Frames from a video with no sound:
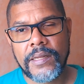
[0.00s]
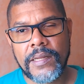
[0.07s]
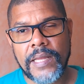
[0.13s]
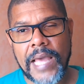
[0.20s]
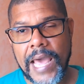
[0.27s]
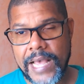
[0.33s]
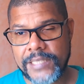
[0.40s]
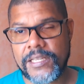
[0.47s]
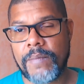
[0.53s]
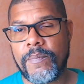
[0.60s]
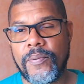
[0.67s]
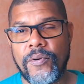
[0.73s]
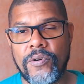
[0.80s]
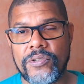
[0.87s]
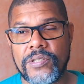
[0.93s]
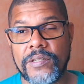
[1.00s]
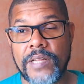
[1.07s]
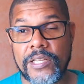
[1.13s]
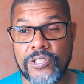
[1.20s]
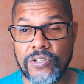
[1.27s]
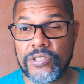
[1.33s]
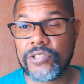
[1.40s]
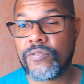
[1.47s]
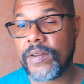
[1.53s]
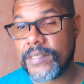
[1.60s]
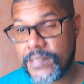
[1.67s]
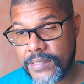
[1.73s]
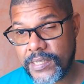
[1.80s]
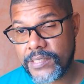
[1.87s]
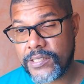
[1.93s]
as a person that just
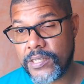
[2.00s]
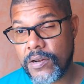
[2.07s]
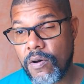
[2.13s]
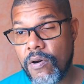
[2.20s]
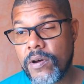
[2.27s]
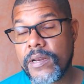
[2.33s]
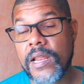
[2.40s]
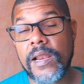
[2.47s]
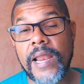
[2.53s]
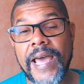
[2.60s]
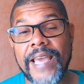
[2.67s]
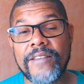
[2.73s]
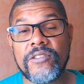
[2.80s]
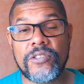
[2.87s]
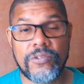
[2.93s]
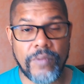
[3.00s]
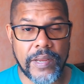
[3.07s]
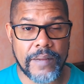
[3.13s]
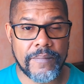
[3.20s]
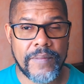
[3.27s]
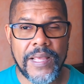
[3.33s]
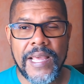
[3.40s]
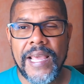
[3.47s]
transitioned on a live stream,